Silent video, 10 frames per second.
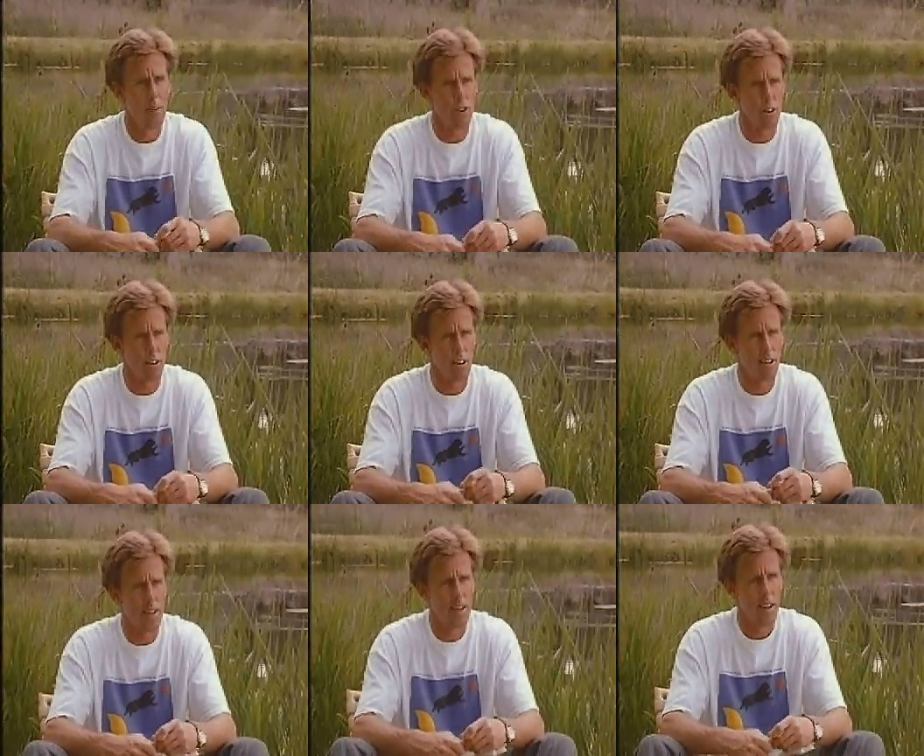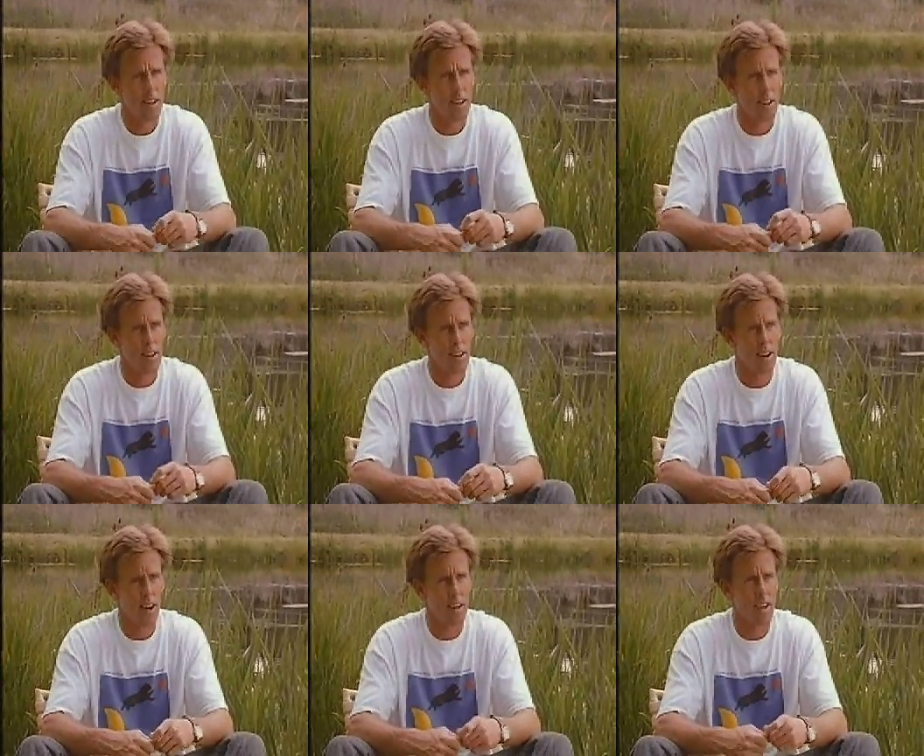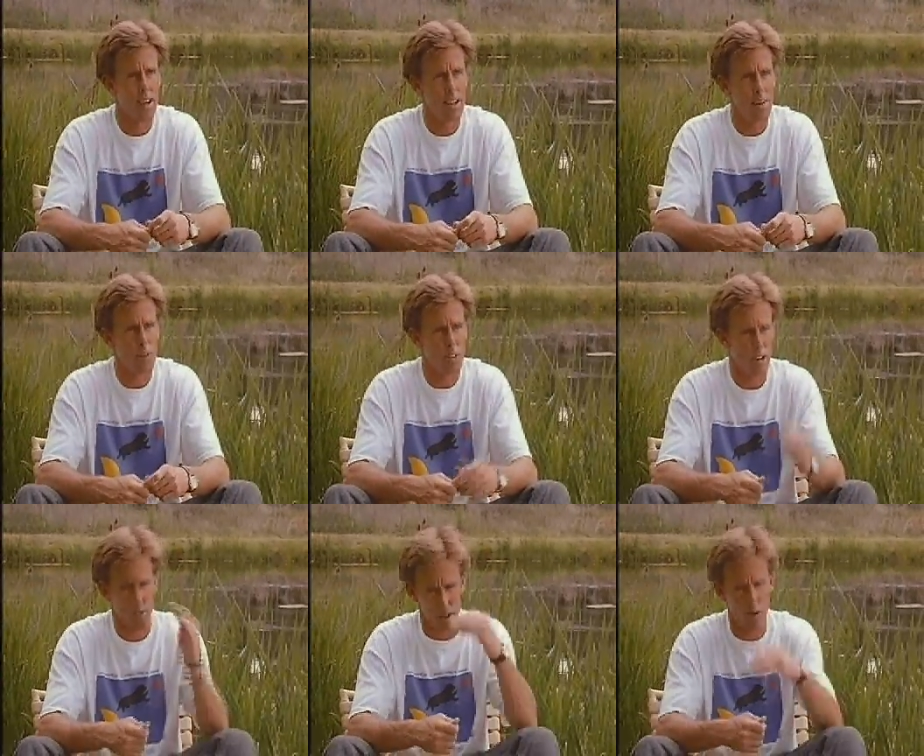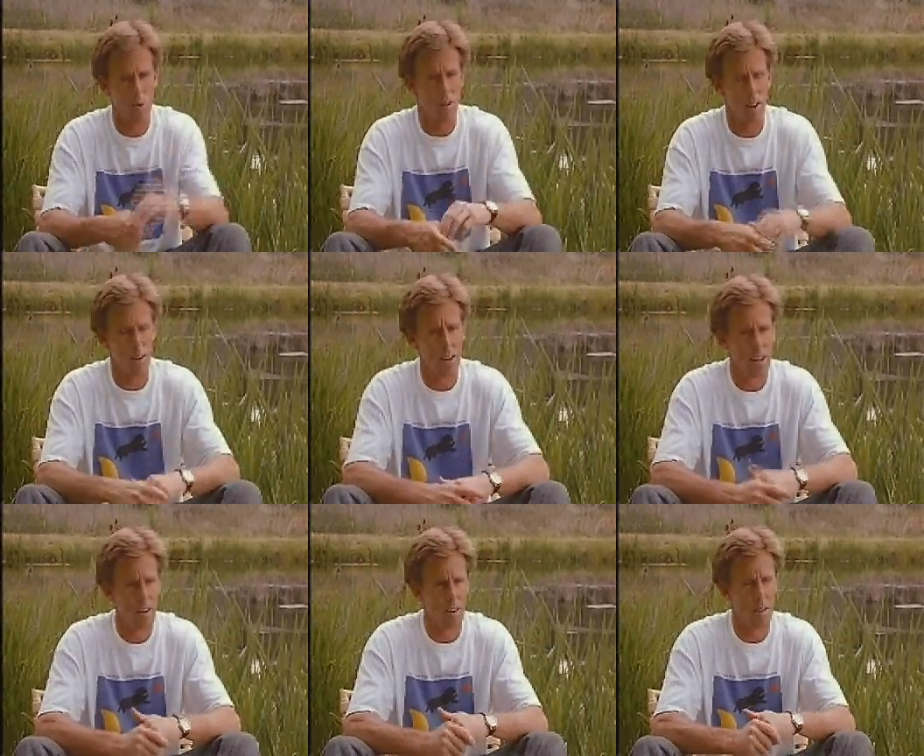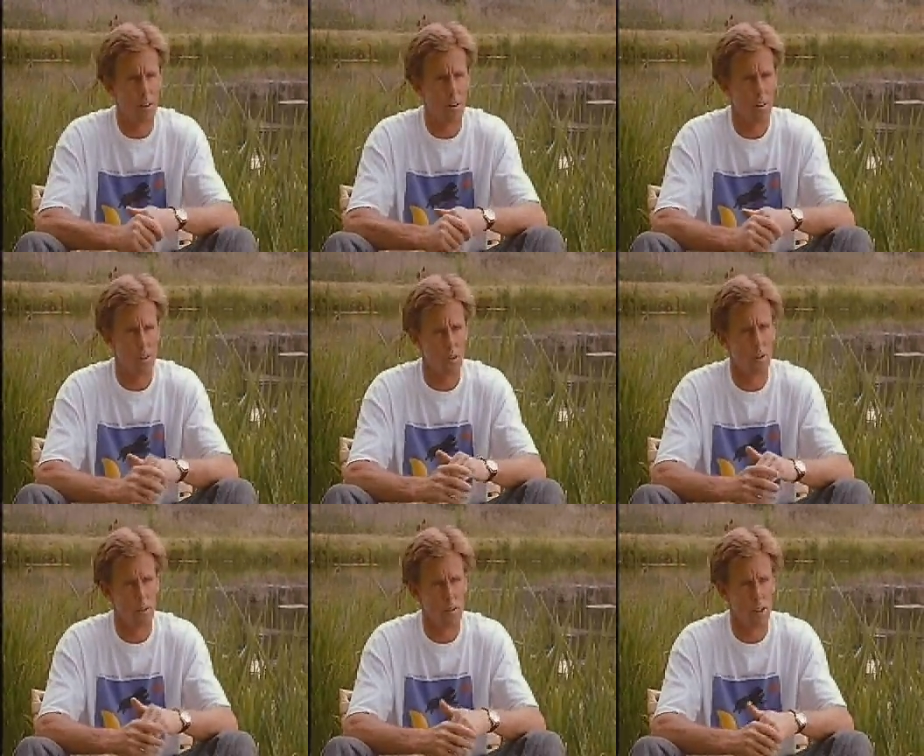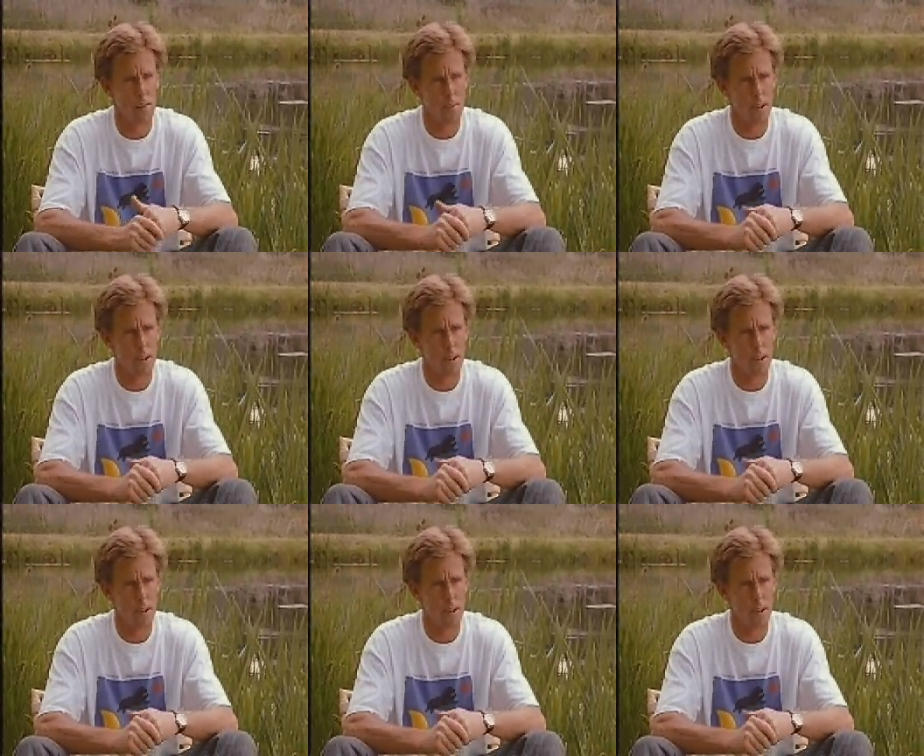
I was young and cocky, and he was actually going downhill. You know, that was the only reason I